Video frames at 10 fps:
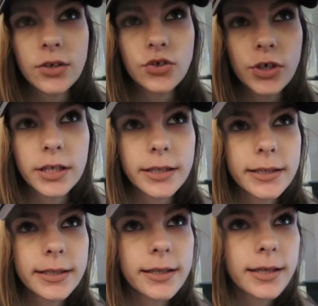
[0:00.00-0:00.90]
my drink,
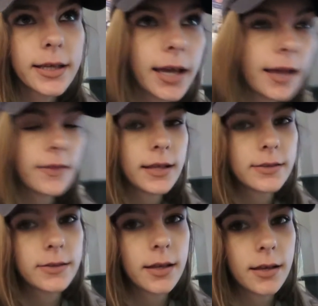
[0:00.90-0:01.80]
and
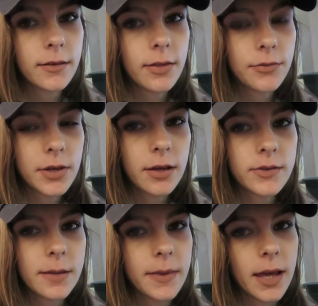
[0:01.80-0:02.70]
there's three
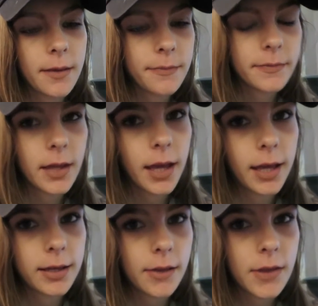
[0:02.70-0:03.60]
girls up there,
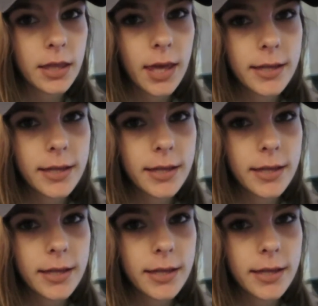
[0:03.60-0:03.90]
and I think